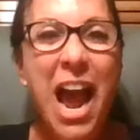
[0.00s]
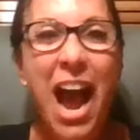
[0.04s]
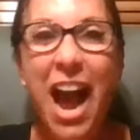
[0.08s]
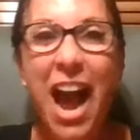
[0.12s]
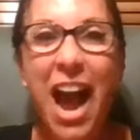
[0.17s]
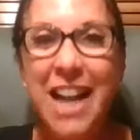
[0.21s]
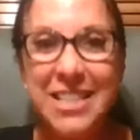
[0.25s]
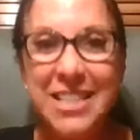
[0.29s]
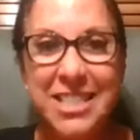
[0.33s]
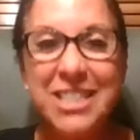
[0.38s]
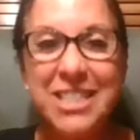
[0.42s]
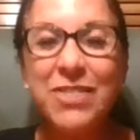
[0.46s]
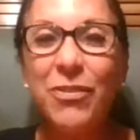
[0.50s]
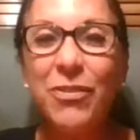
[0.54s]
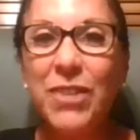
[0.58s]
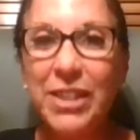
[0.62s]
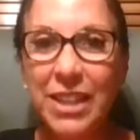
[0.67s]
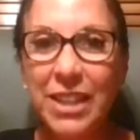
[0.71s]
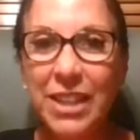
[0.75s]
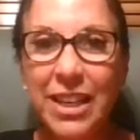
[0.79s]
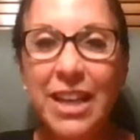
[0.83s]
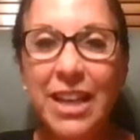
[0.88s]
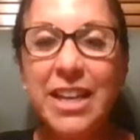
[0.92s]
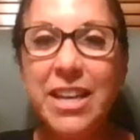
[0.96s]
I just feel
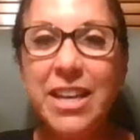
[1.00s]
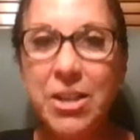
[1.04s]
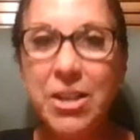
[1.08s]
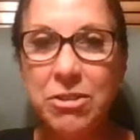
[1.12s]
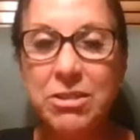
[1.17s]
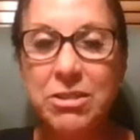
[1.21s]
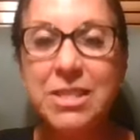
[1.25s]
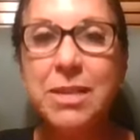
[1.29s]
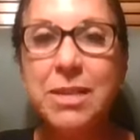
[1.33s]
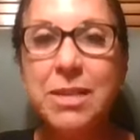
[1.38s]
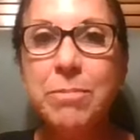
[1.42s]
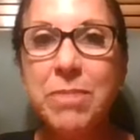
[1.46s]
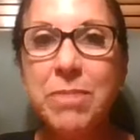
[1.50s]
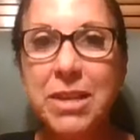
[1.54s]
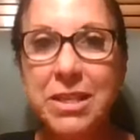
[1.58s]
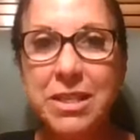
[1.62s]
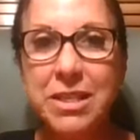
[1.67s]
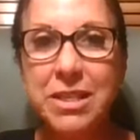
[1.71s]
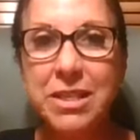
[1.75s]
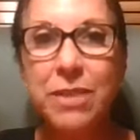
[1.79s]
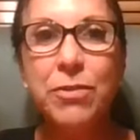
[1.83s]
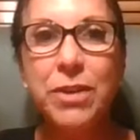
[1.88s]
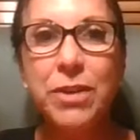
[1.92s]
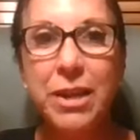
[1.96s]
like I hear something
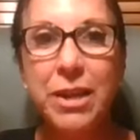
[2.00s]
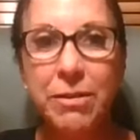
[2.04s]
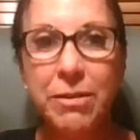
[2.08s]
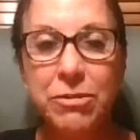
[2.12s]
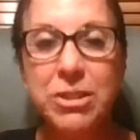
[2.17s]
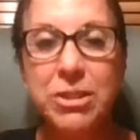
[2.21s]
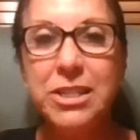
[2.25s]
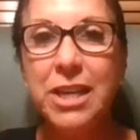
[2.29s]
different every